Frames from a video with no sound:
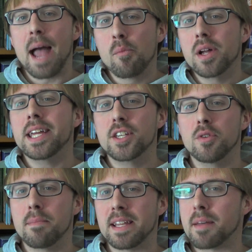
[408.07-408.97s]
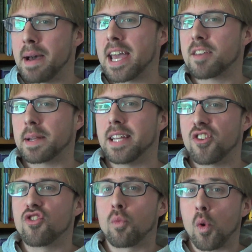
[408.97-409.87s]
I'm willing to admit that my
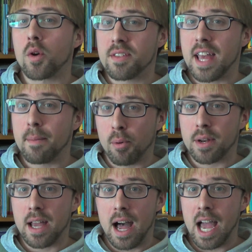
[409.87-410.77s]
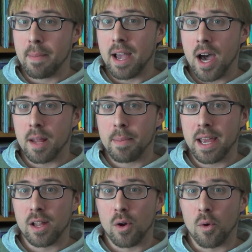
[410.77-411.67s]
expectations were set pretty high by On a
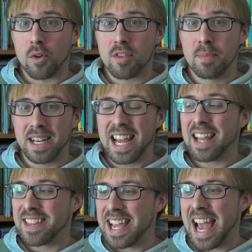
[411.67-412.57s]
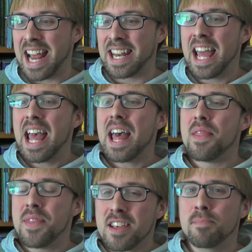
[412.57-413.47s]
Pale Horse, but at the end,
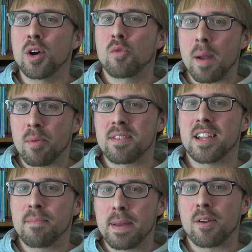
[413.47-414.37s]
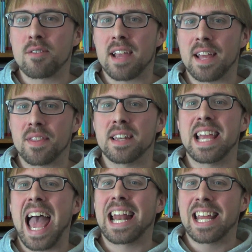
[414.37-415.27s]
this book represents Piers
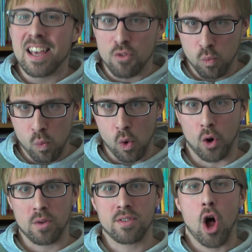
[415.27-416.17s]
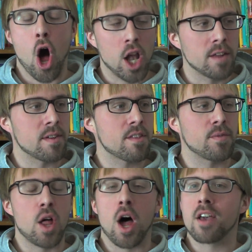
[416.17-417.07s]
Anthony at his worst. All of his
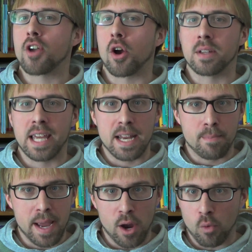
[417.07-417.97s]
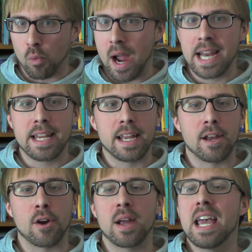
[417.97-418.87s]
flaws are laid bare right
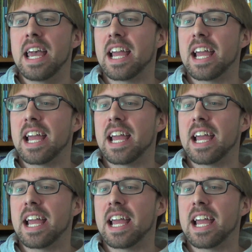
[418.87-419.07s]
here.